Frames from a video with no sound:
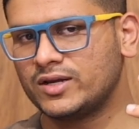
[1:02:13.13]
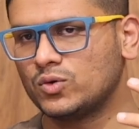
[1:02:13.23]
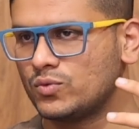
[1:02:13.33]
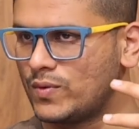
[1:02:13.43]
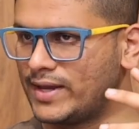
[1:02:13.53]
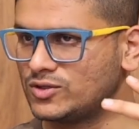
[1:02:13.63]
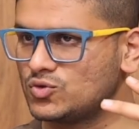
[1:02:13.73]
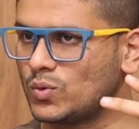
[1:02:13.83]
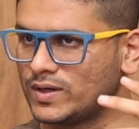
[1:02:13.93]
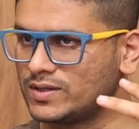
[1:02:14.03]
good ways
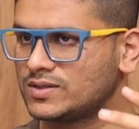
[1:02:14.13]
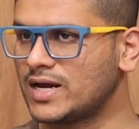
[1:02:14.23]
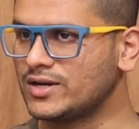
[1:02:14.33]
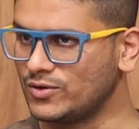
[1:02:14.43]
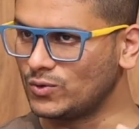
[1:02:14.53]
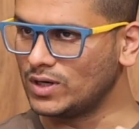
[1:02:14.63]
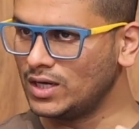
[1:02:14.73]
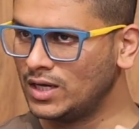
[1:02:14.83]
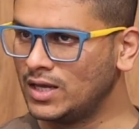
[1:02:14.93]
to understand yoga,